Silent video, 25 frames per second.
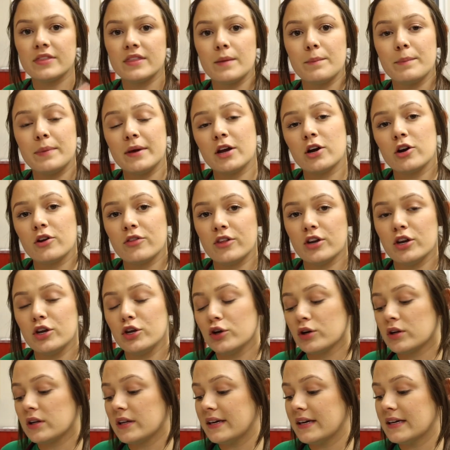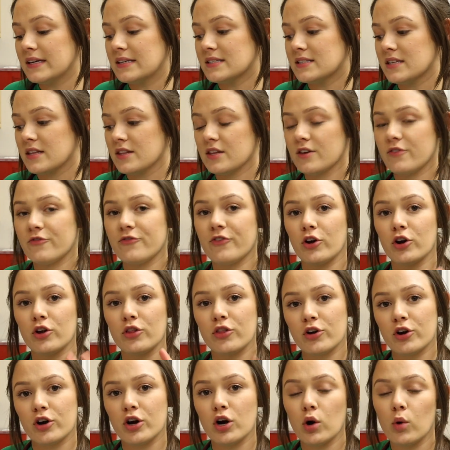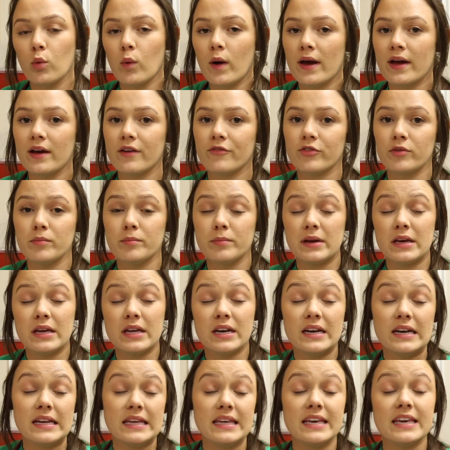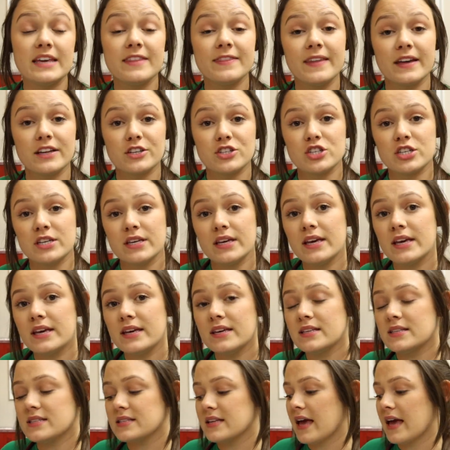The bigger the nucleus, the further away from being in heat that she is.